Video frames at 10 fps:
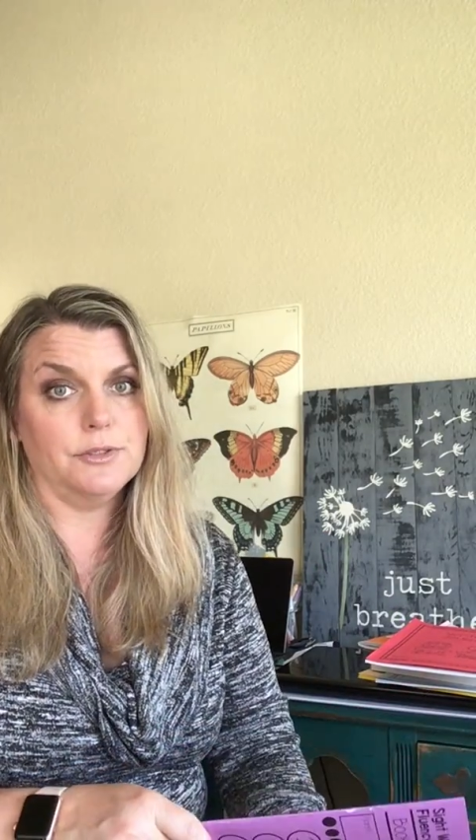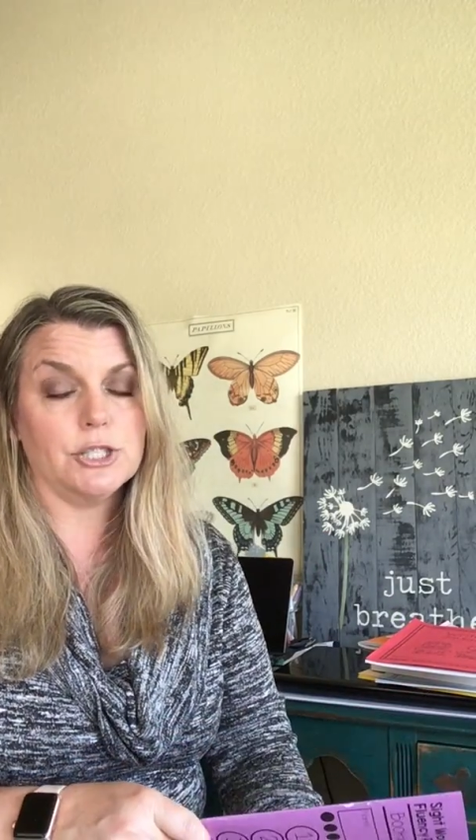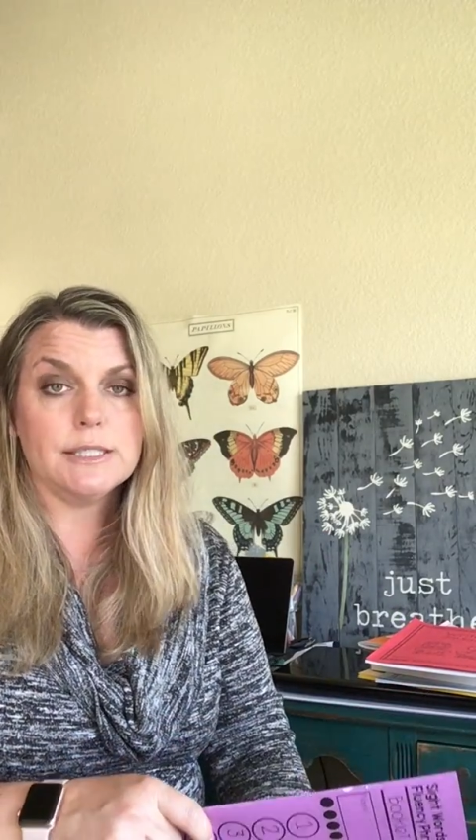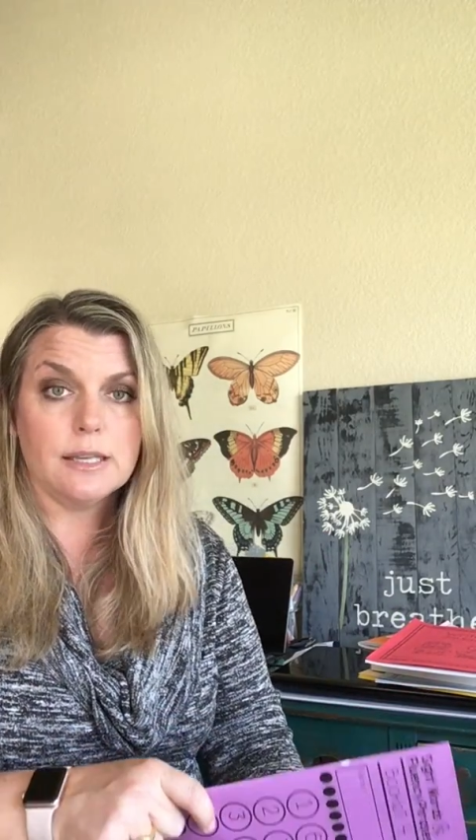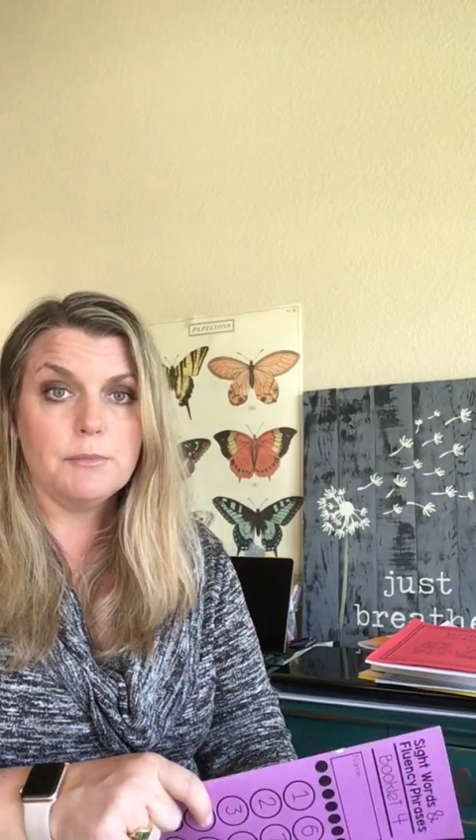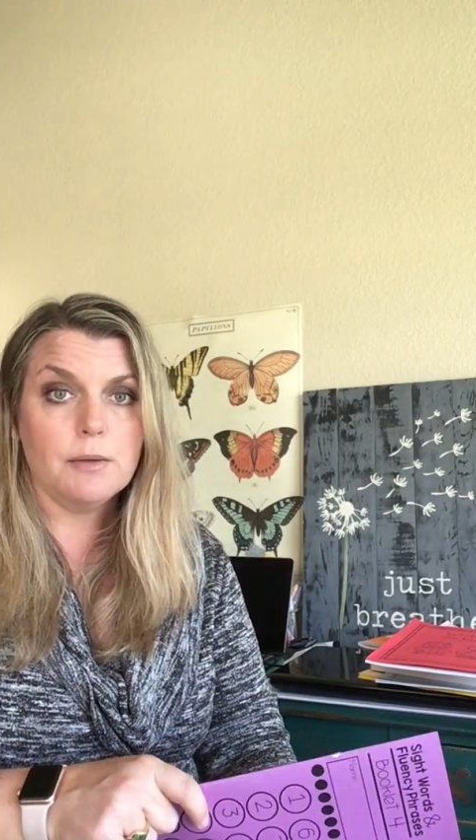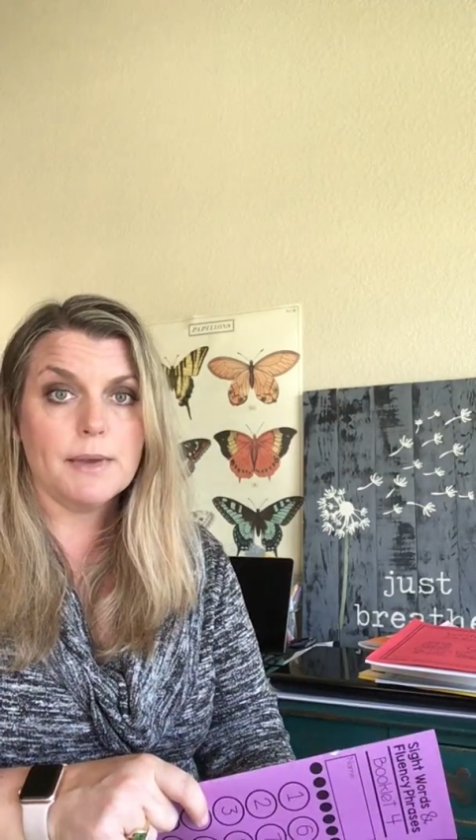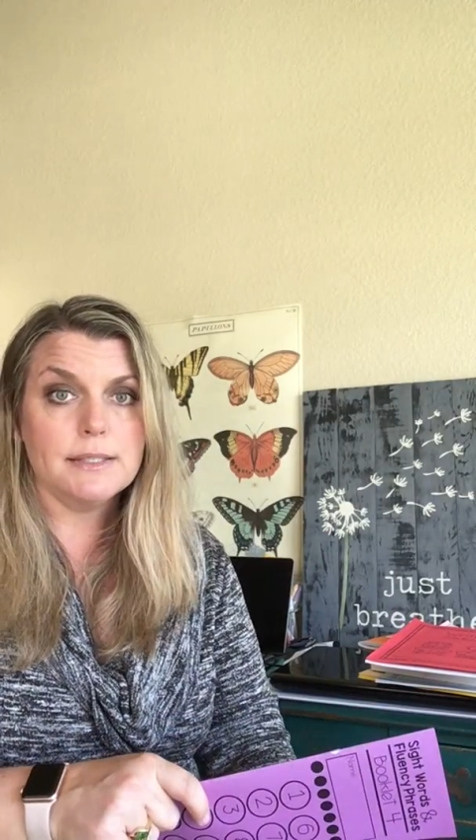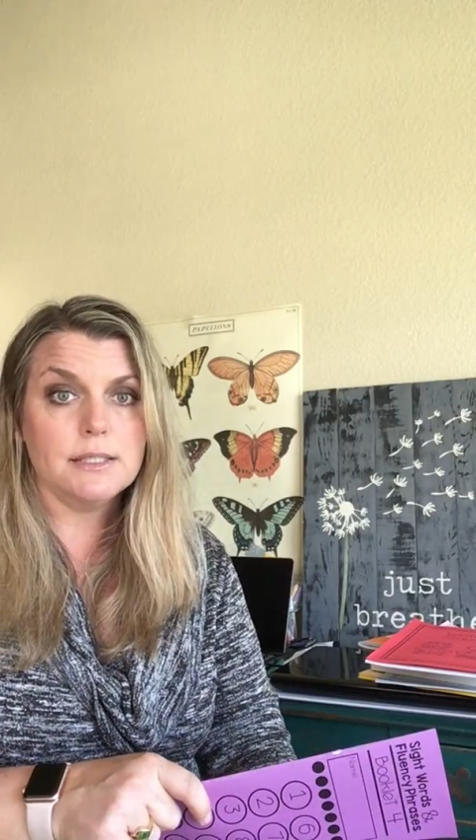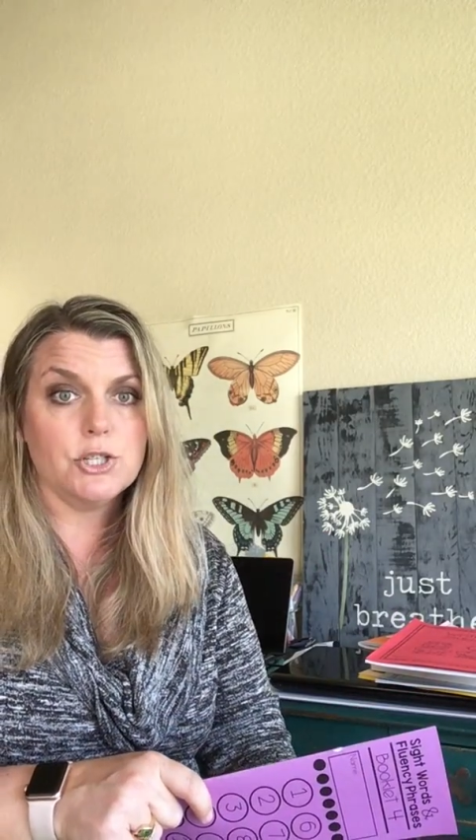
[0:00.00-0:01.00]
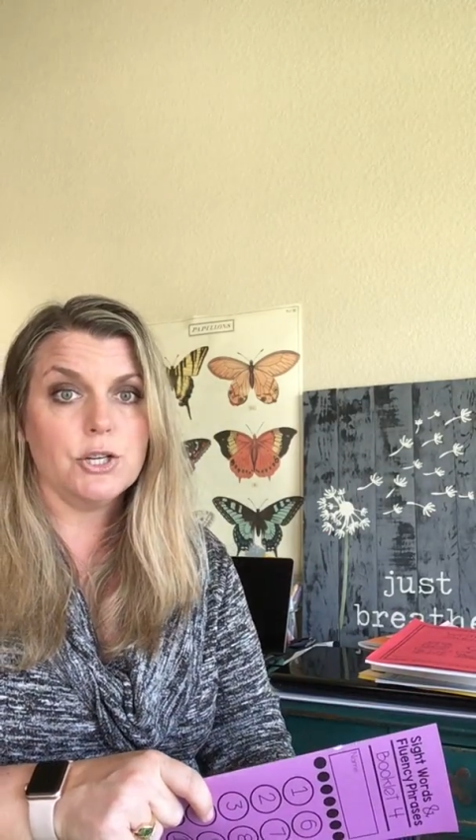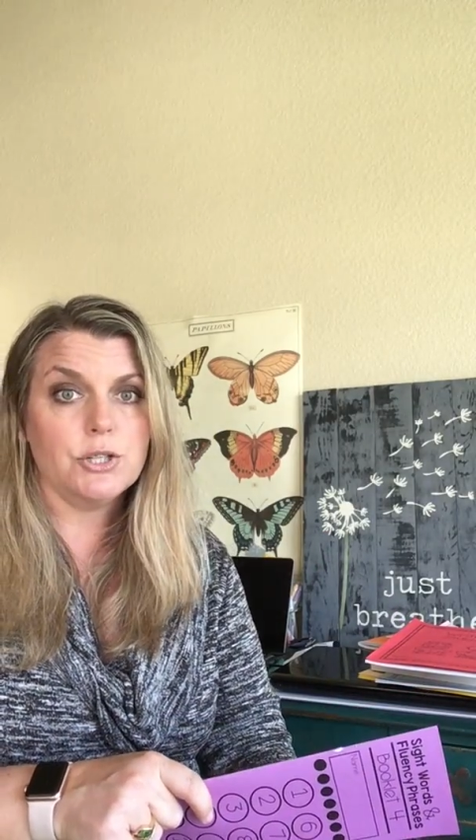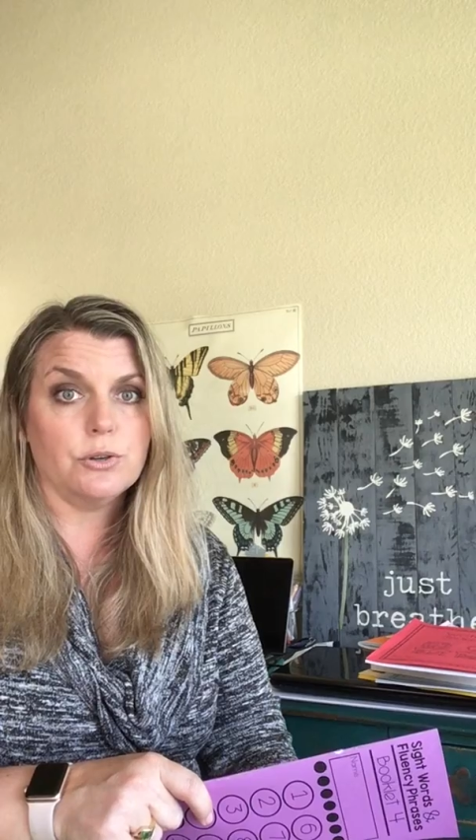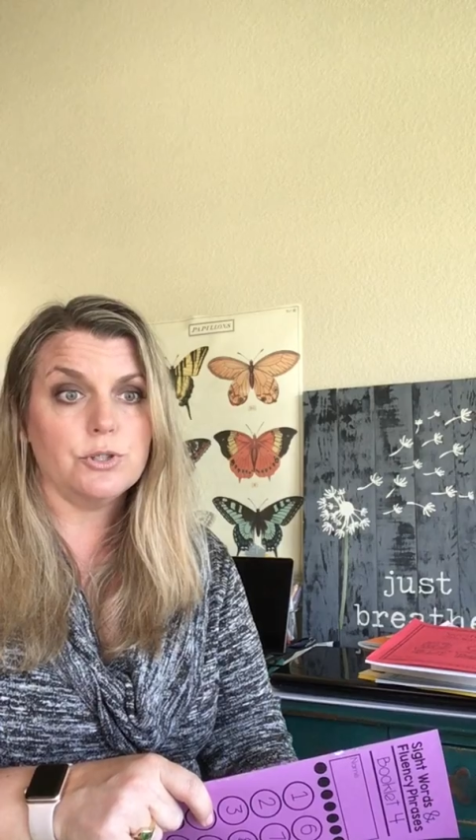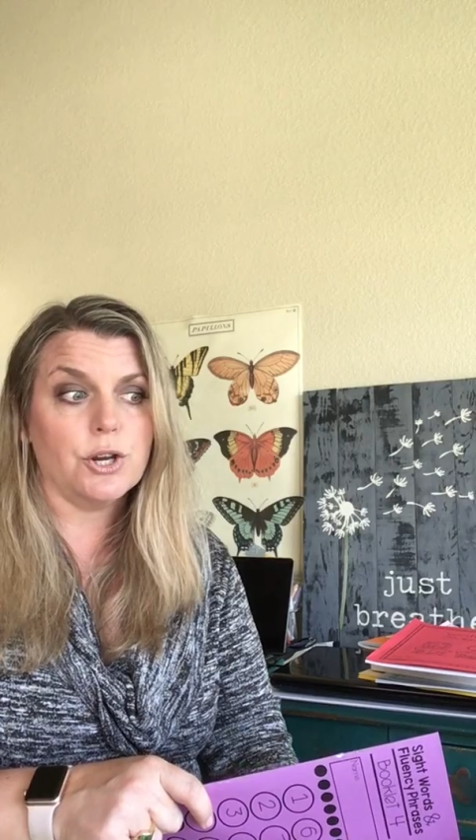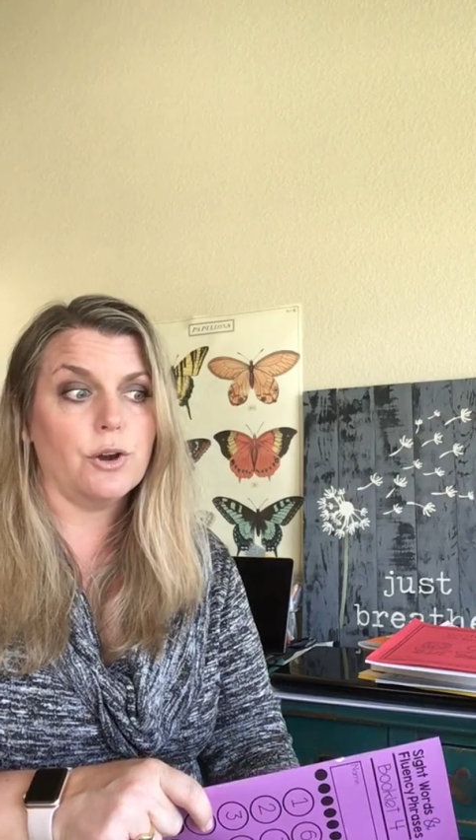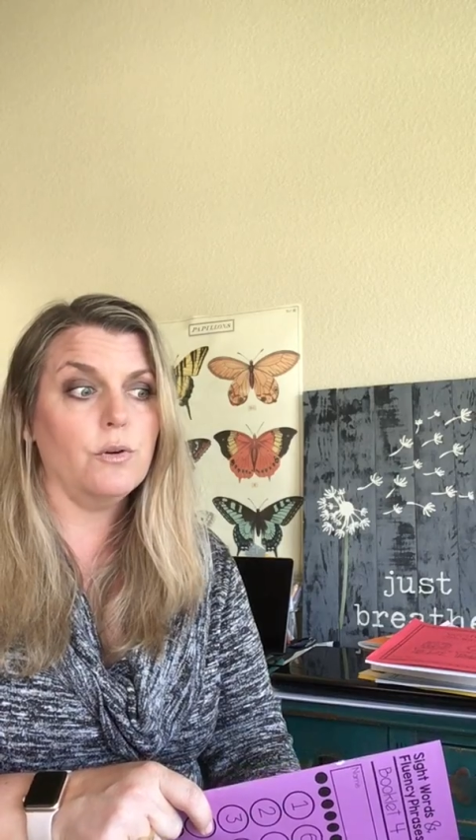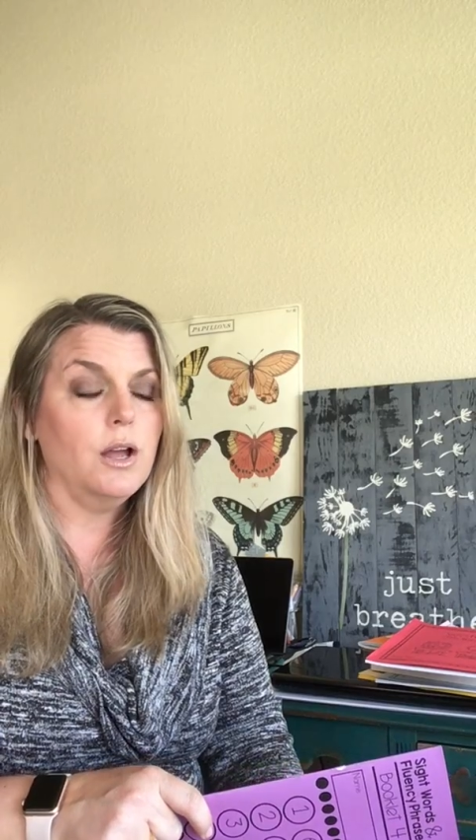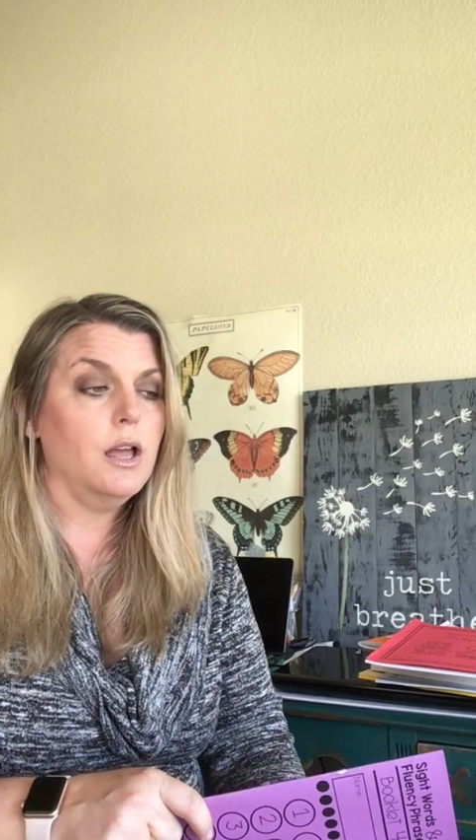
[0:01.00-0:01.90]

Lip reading: just send me a message on Dojo.